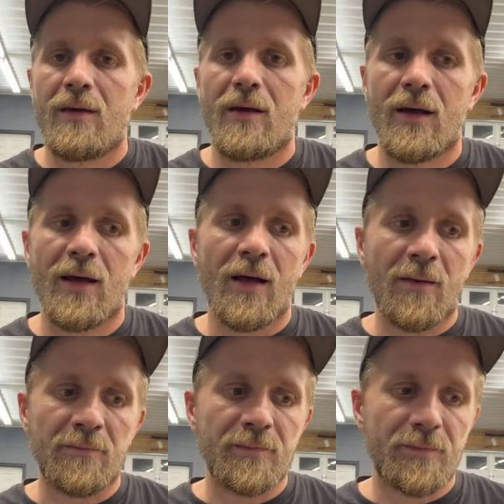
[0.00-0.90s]

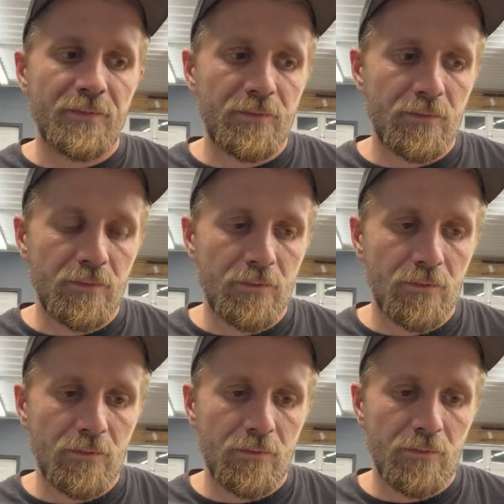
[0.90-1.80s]
And
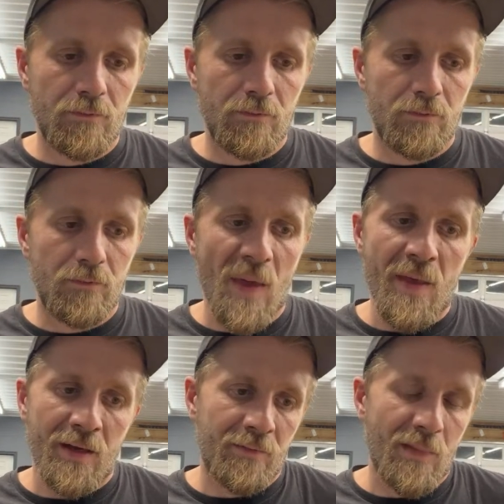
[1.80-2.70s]

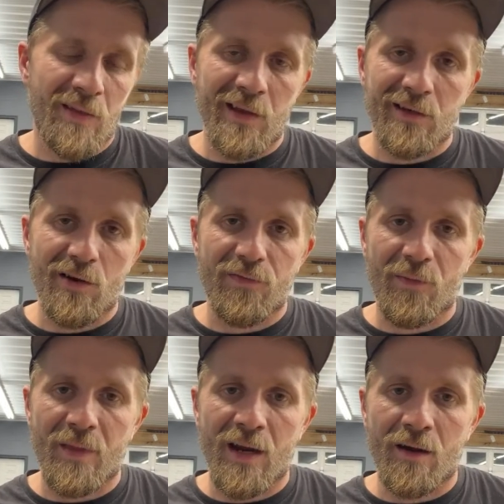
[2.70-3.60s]
then go
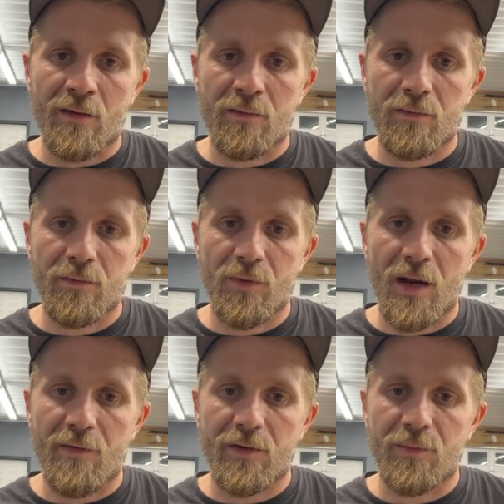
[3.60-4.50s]
from there,
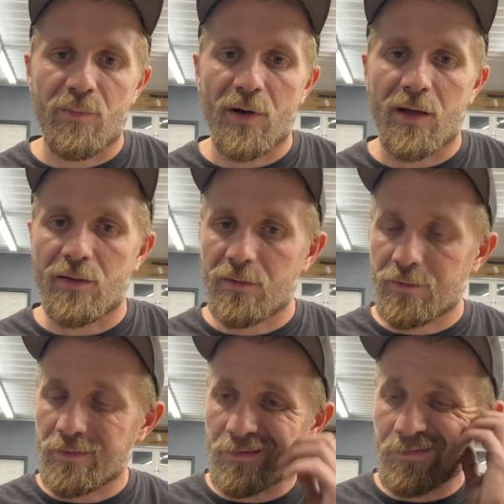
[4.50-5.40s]
whatever. But
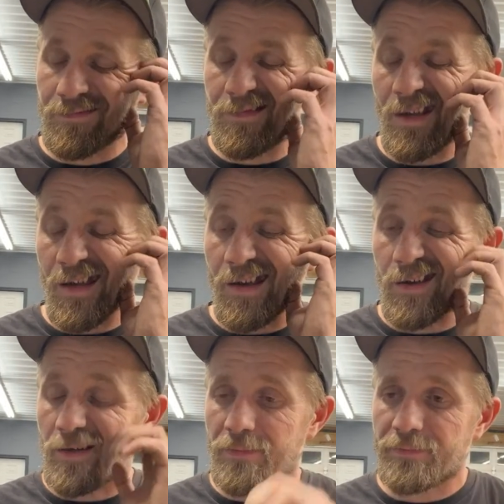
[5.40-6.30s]
I